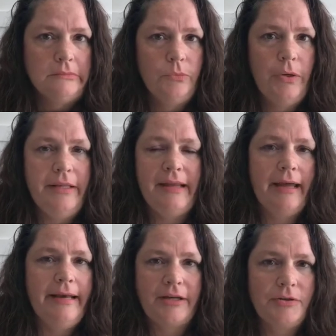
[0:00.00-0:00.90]
when
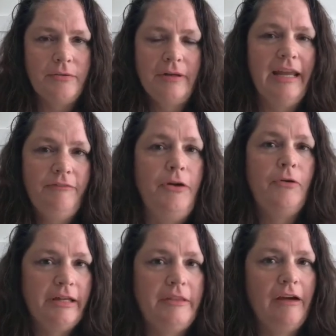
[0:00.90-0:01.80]
if
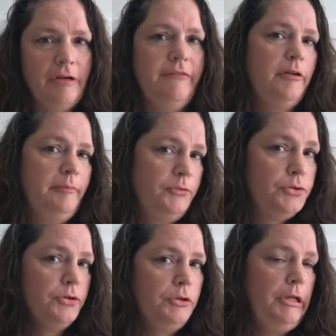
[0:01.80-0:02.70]
you'll get that refund
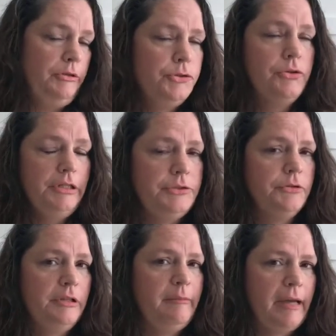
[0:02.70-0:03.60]

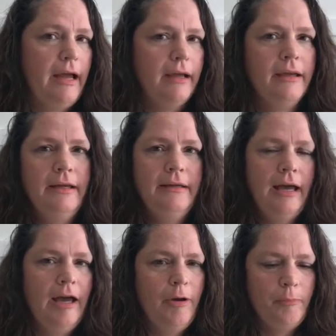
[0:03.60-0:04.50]
truly back.
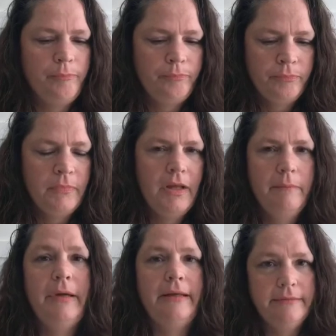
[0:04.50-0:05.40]

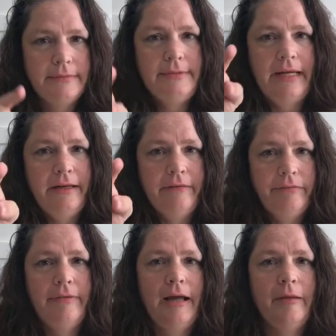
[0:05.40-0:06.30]
But state of
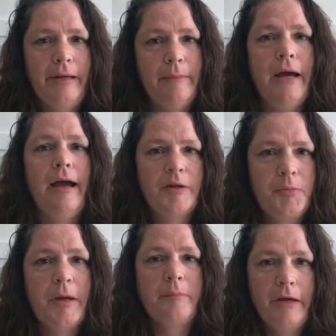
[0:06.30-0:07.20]
Alabama, I
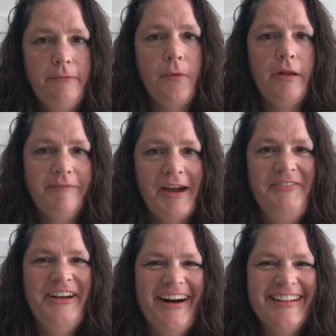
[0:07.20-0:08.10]
expect my
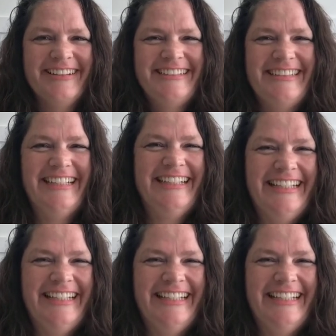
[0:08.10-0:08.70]
$45.